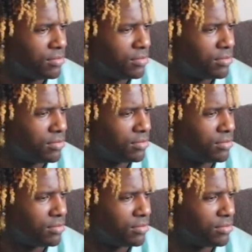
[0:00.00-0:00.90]

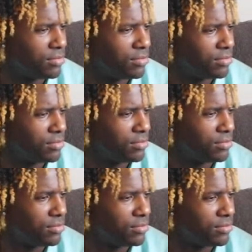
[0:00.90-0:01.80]

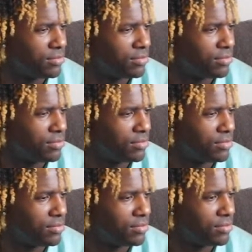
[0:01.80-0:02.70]

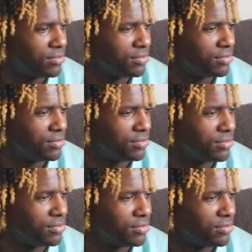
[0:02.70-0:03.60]

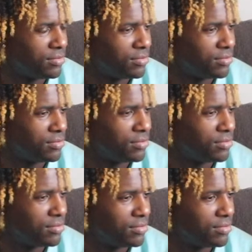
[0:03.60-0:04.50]

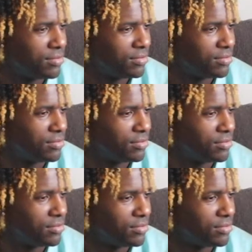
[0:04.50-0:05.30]
(silent)